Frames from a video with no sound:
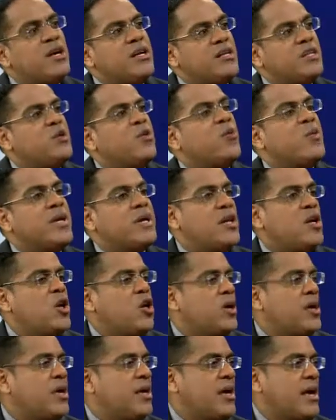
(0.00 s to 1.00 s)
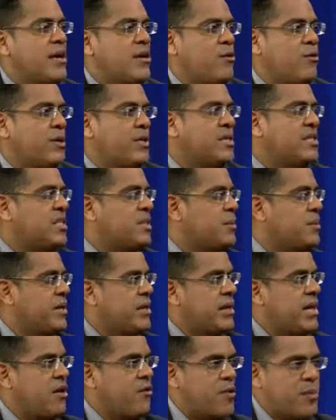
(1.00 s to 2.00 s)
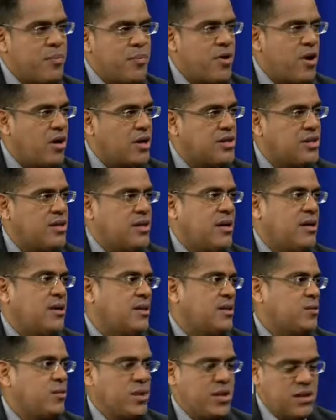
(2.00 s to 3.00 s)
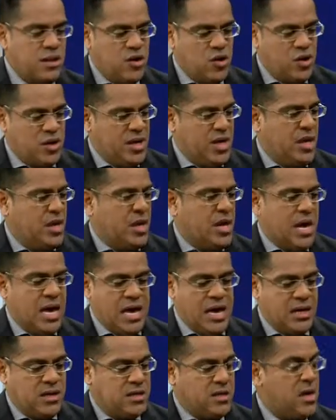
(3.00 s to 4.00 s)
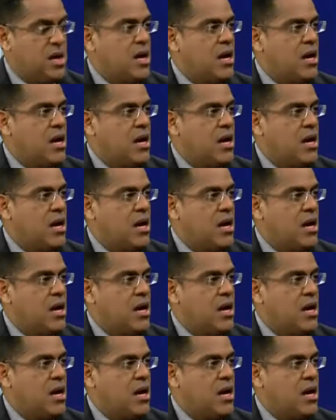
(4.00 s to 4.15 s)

So we are looking at our disciplinary process. We are looking at